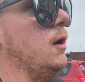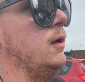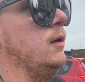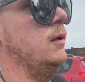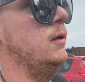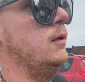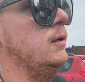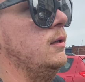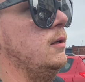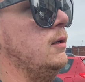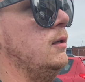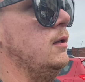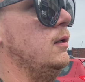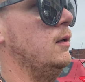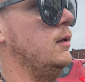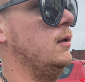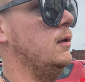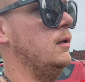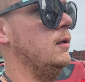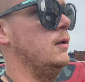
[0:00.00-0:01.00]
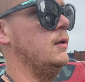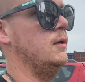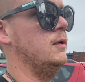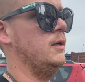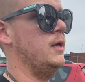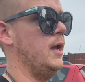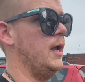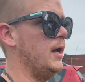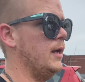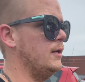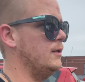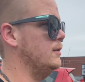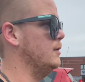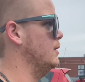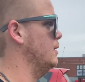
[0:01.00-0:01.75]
Yeah, it rarely gets all muddy oh, up